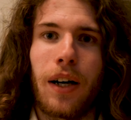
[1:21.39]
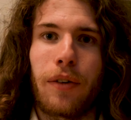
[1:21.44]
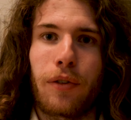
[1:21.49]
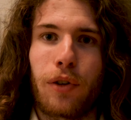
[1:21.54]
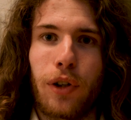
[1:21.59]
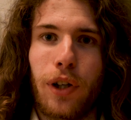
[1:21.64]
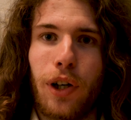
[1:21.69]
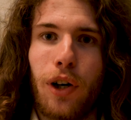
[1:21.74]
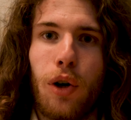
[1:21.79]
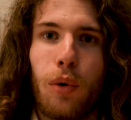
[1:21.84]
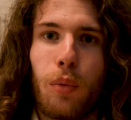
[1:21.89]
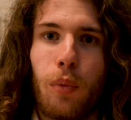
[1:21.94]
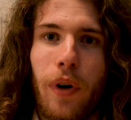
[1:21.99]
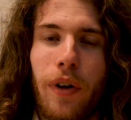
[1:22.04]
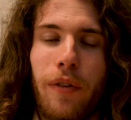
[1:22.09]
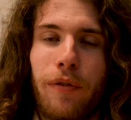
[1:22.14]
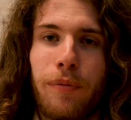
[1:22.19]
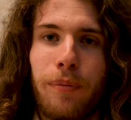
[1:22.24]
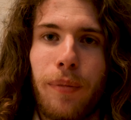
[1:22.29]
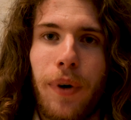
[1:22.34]
I've got it on
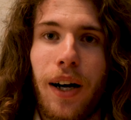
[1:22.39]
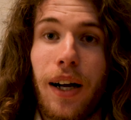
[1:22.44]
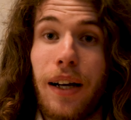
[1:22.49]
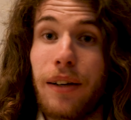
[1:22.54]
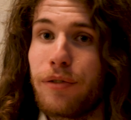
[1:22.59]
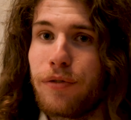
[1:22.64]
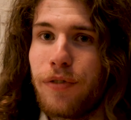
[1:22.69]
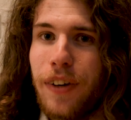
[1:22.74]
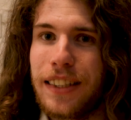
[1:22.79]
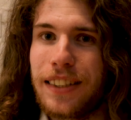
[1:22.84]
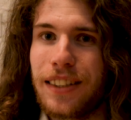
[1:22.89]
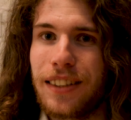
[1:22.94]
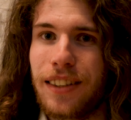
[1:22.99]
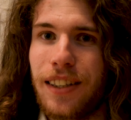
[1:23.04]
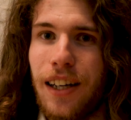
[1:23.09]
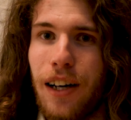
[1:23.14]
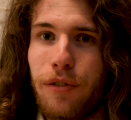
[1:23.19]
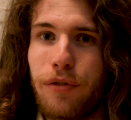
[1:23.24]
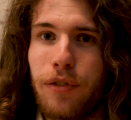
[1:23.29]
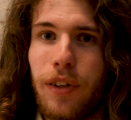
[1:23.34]
with my pheasant
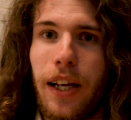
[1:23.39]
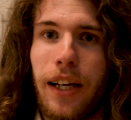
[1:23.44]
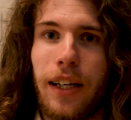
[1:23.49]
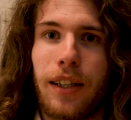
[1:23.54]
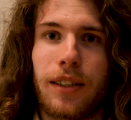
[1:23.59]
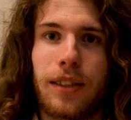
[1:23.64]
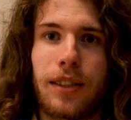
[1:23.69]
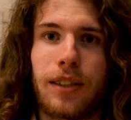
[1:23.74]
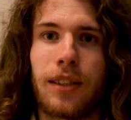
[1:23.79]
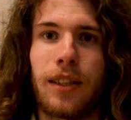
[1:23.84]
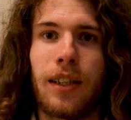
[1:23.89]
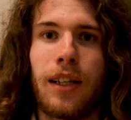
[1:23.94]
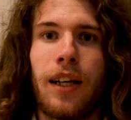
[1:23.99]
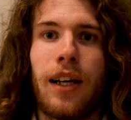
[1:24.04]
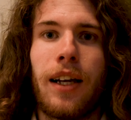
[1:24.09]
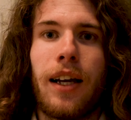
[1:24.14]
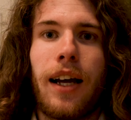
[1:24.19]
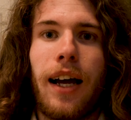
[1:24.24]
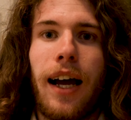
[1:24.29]
cufflinks,